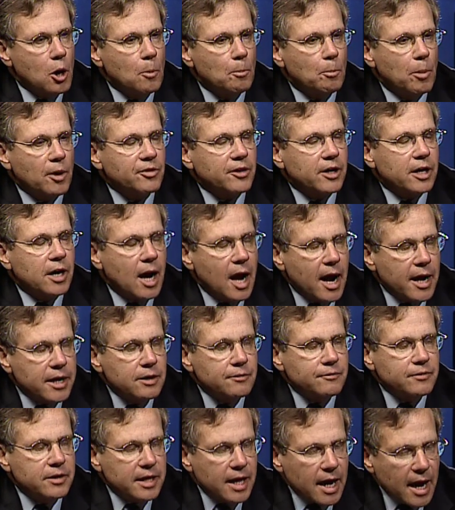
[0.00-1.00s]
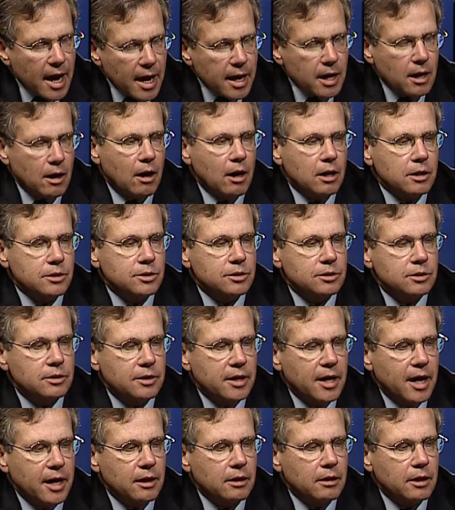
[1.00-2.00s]
But the kind of chaos
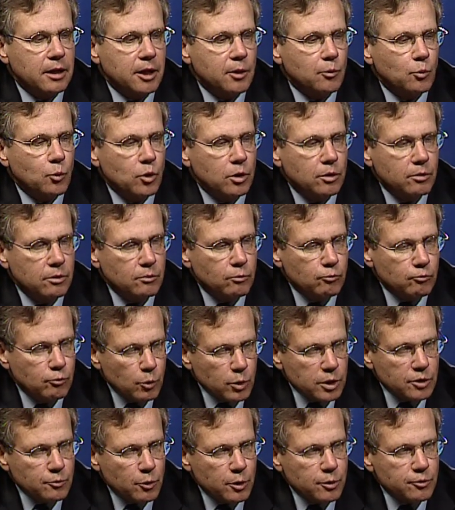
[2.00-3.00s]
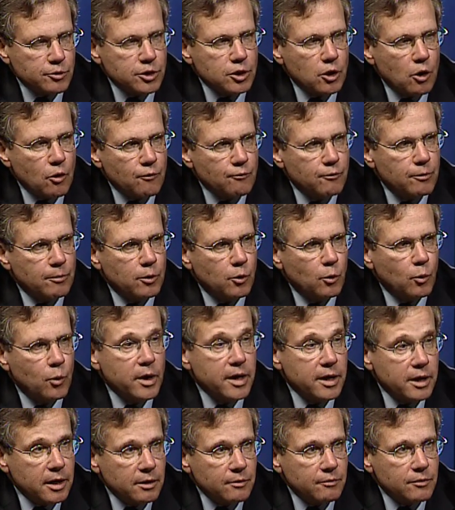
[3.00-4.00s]
that it would result from the
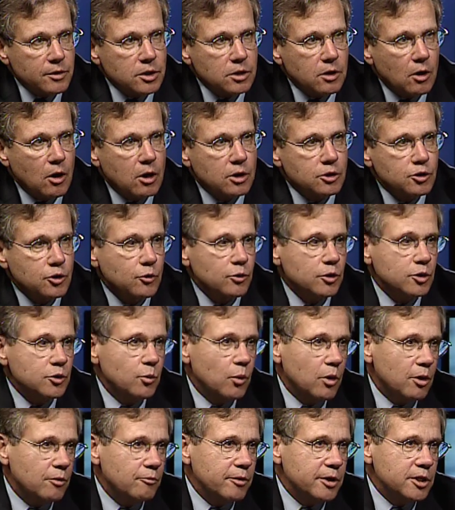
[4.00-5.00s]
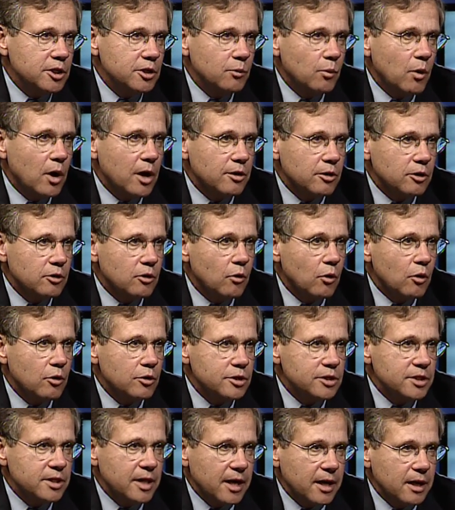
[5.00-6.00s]
winning of this lawsuit is one reason why the
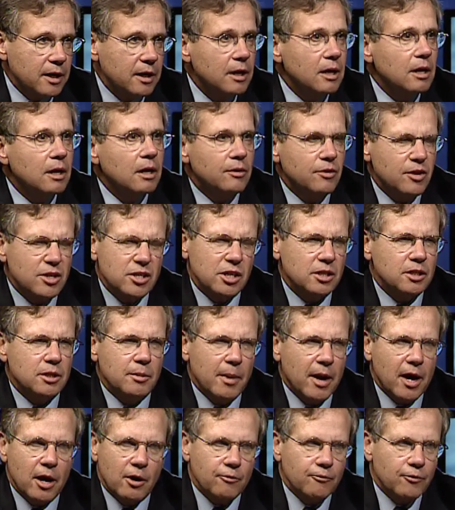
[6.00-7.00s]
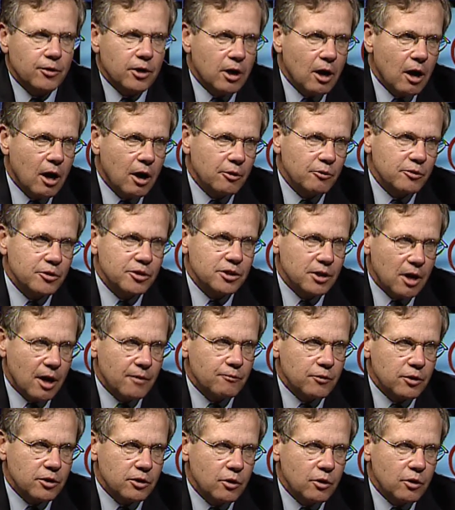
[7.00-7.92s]
courts say this is a matter for Congress, not for the